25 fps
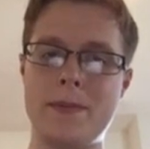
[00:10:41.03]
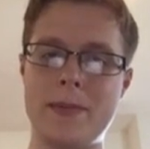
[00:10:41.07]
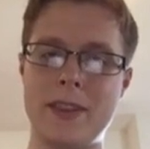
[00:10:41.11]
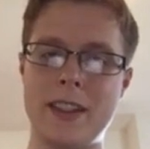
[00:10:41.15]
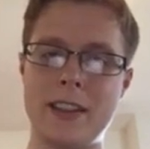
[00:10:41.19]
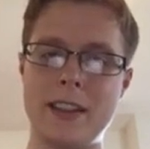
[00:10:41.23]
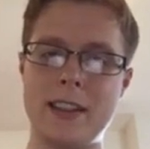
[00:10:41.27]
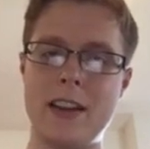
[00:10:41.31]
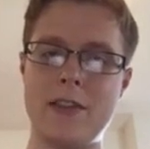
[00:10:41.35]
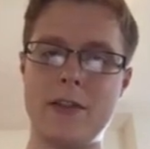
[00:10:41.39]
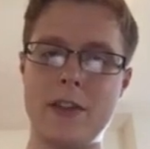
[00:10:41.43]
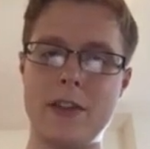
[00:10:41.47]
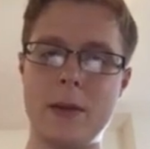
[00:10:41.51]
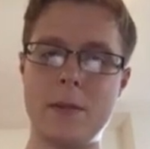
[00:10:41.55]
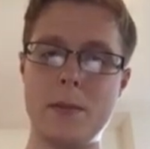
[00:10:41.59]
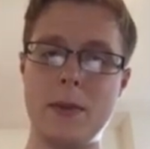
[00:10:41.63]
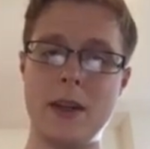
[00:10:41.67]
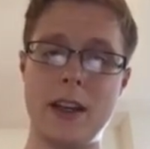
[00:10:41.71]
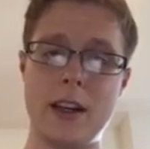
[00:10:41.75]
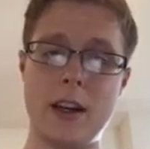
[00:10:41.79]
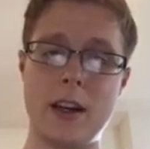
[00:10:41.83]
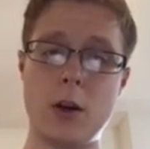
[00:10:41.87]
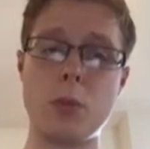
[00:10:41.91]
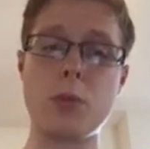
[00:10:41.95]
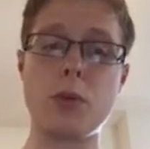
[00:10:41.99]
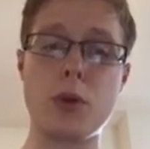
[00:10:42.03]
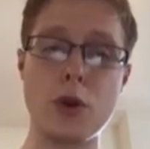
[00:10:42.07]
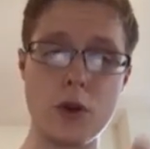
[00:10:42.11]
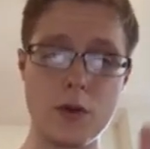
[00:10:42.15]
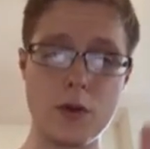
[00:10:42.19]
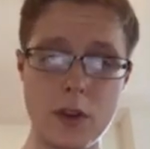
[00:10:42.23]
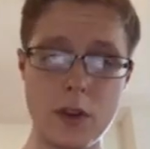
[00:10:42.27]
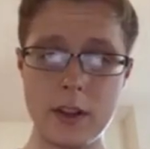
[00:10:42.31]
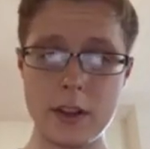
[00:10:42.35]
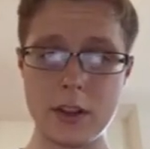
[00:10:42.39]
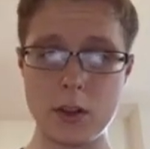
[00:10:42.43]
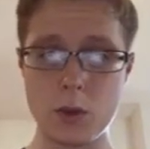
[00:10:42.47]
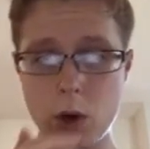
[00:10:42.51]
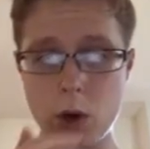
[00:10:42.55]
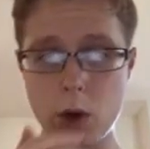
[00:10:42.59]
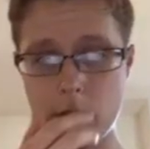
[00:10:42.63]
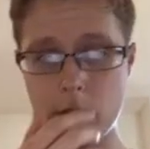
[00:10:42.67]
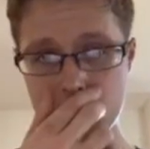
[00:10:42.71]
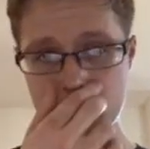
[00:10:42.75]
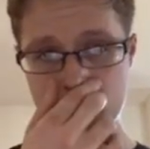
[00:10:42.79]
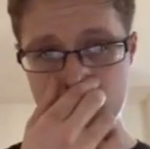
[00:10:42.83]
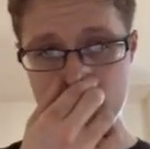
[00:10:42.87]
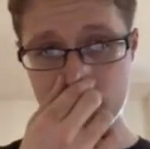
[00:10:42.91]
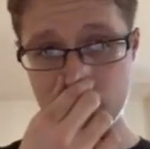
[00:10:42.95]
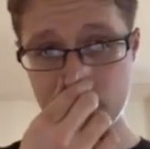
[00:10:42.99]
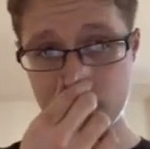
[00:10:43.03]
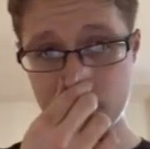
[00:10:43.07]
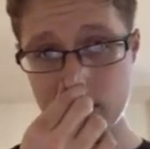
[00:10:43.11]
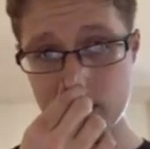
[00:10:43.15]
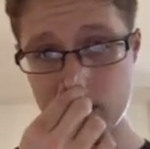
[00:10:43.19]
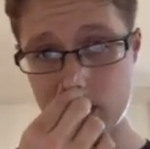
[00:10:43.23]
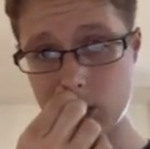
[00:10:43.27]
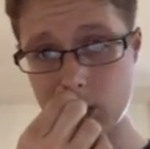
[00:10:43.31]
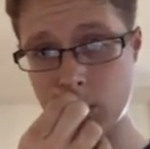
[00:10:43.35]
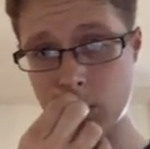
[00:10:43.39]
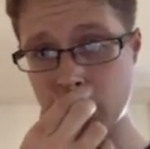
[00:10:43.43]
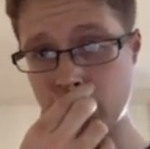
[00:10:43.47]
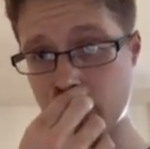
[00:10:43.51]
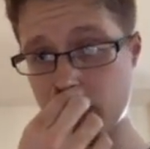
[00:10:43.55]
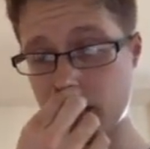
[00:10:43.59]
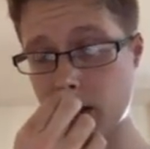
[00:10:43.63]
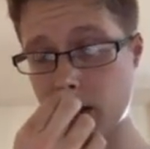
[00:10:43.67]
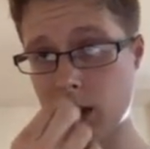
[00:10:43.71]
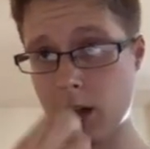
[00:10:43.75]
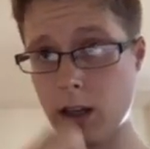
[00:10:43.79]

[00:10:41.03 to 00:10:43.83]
That's affine B, and I'll prove that this works. Okay.